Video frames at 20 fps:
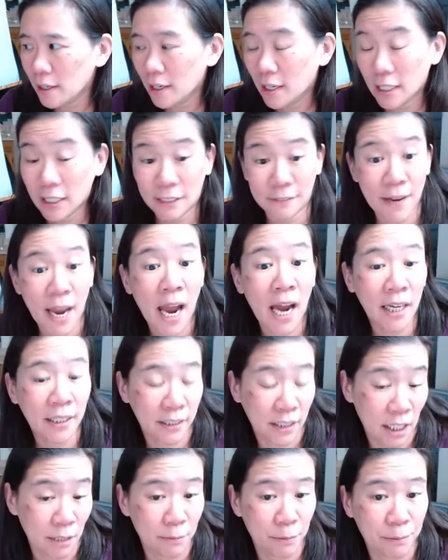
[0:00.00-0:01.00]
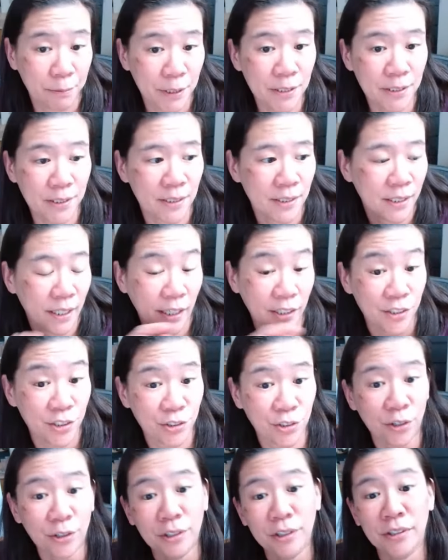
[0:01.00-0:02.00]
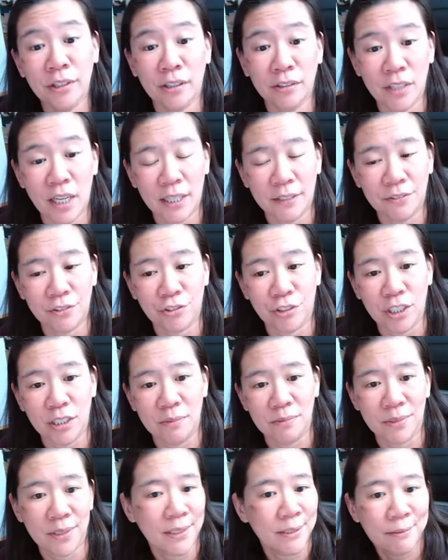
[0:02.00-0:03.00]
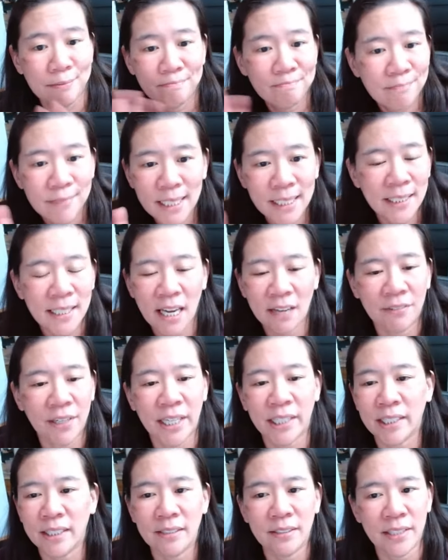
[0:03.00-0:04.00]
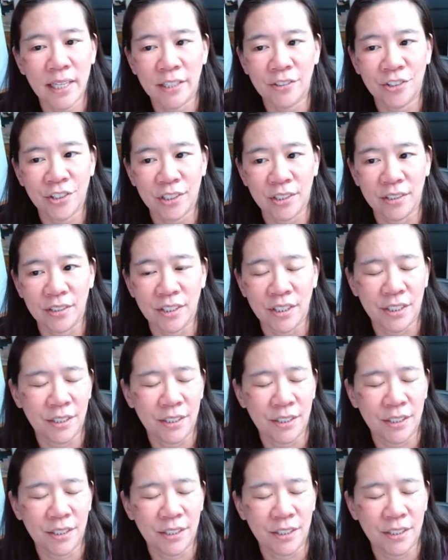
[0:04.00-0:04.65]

And I've had a couple pieces that I started on live streams, didn't have any intention to